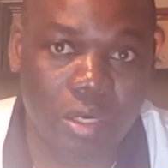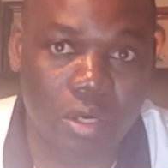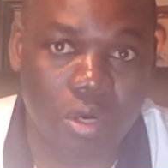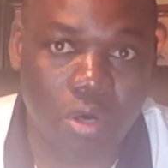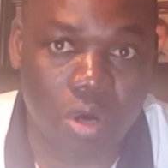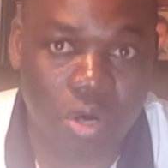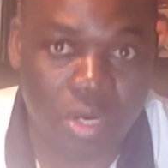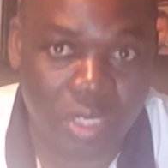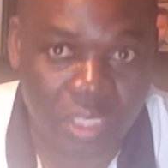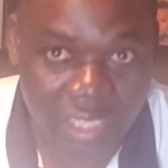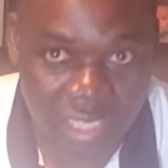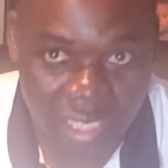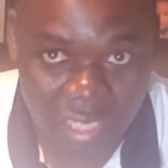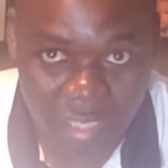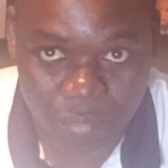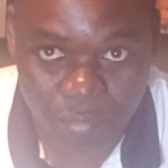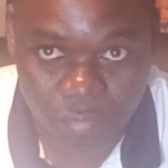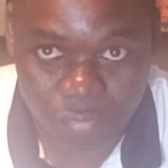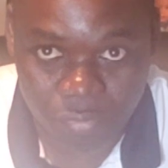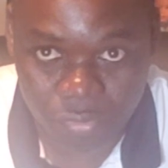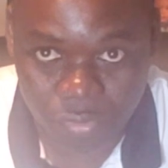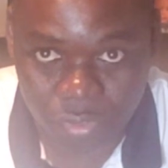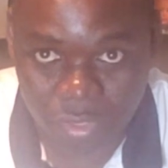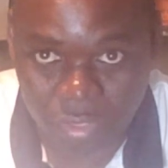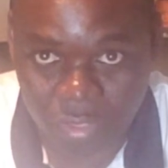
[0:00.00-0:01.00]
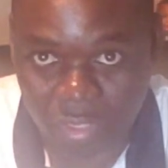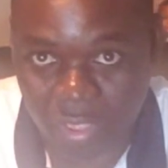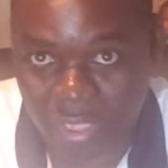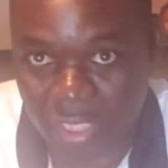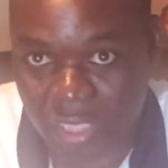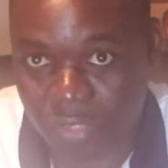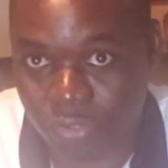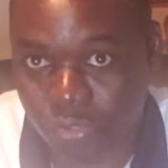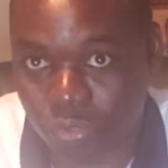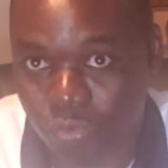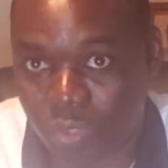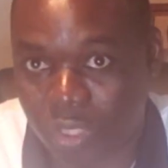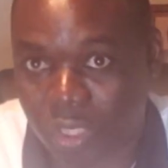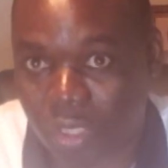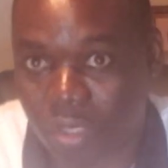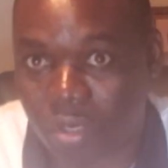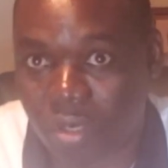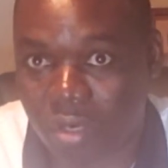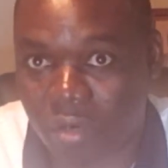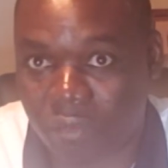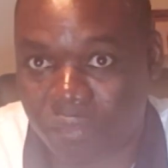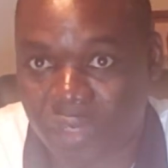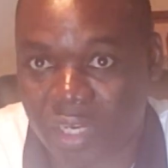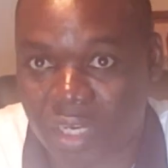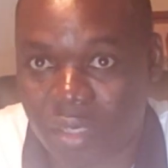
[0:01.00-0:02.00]
on campus. You're not allowed to work
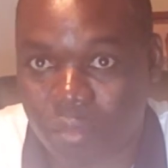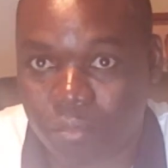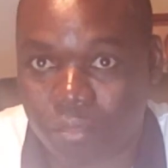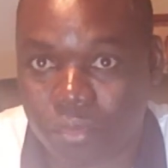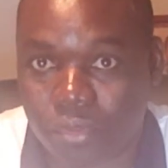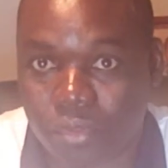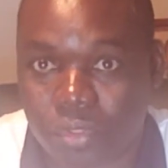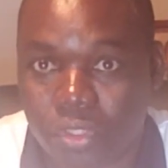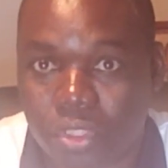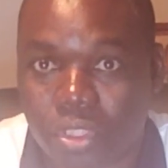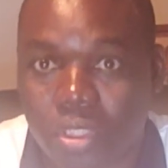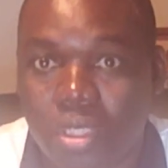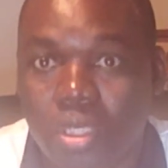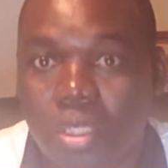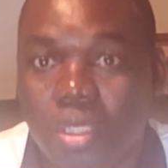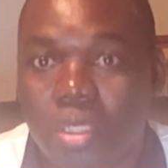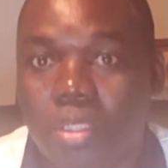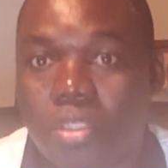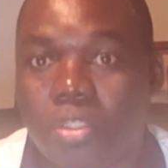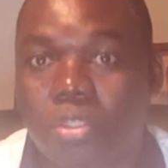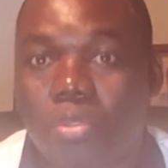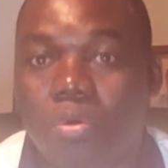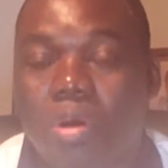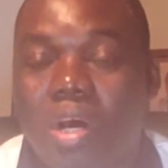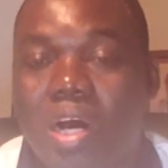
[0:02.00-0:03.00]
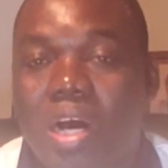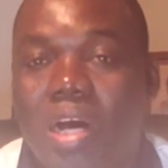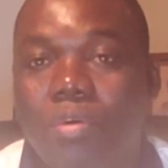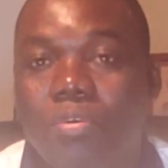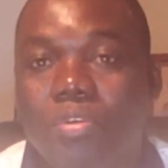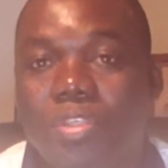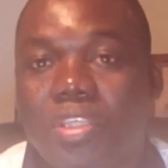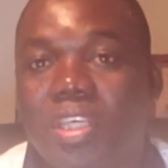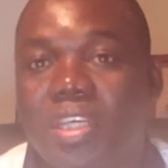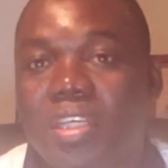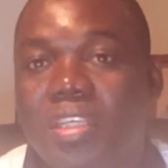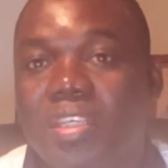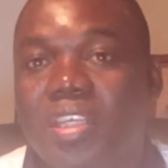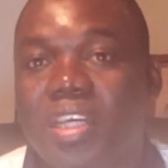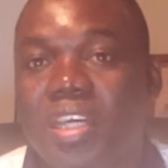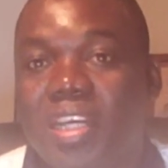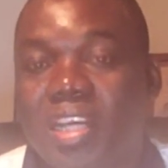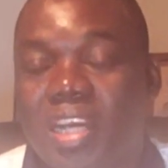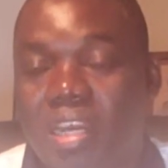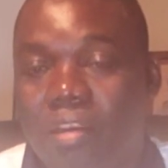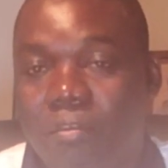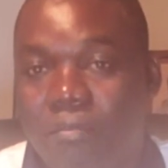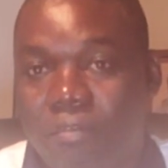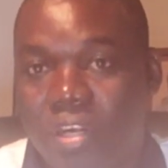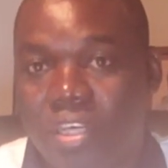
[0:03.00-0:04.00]
off campus. So I would say take
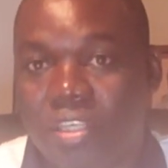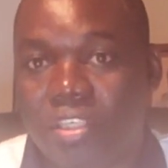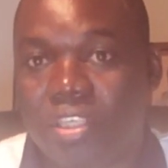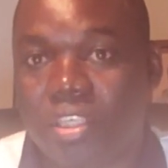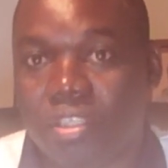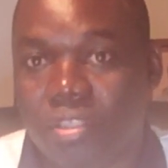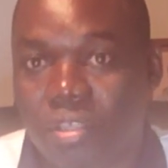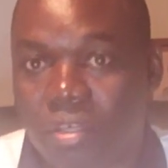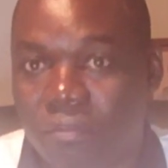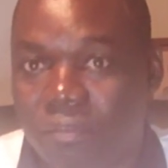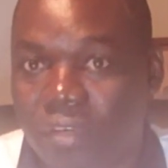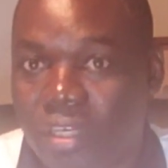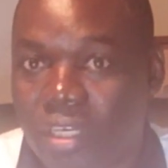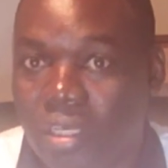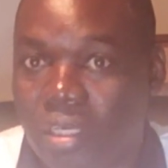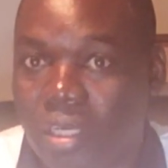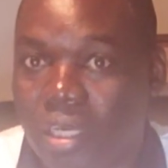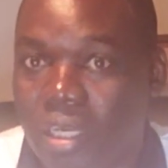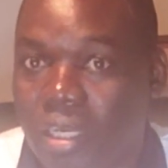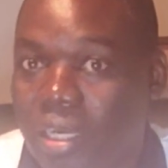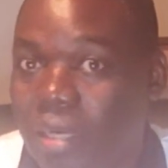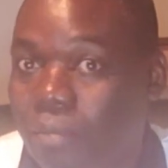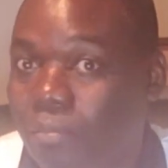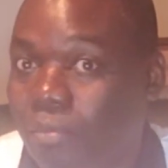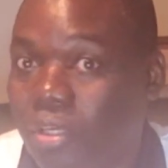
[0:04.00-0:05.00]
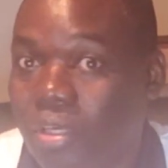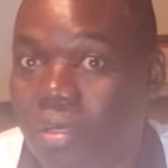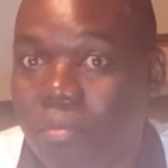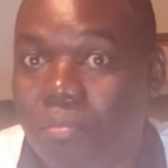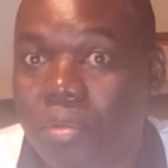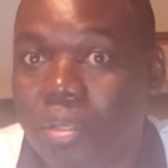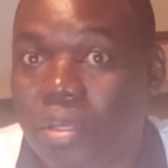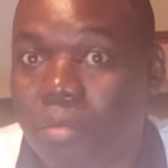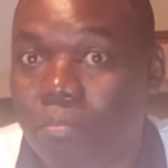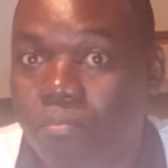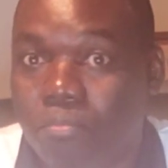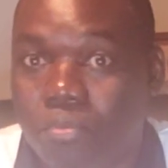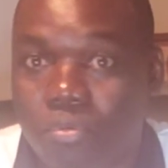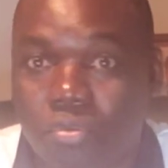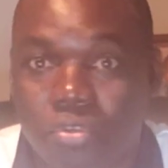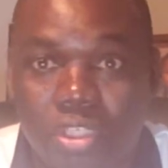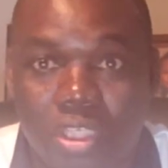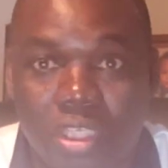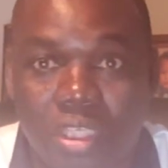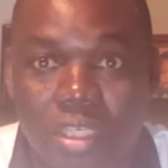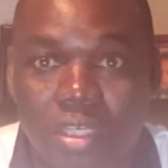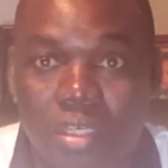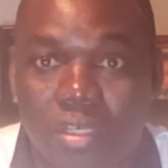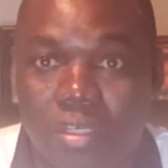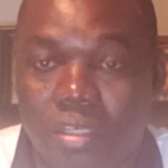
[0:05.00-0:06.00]
advantage of it. And I'm gonna be
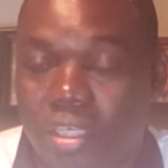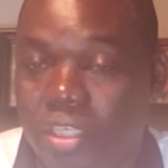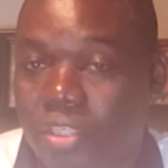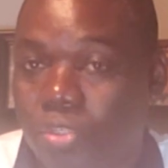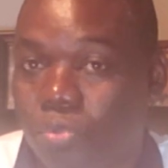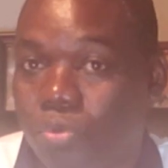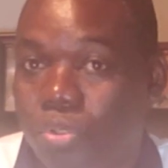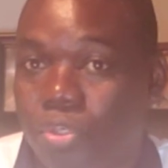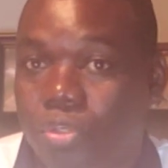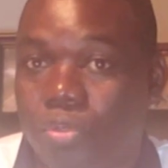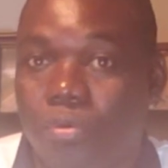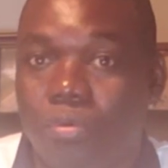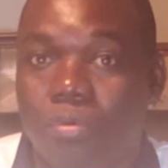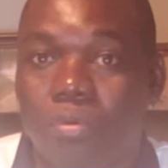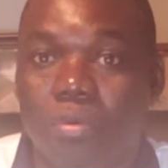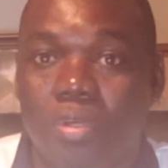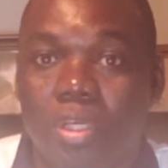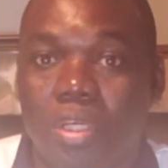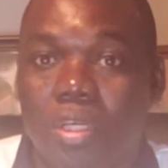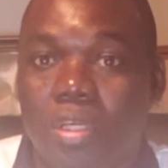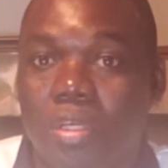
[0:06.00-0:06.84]
brutally honest with you.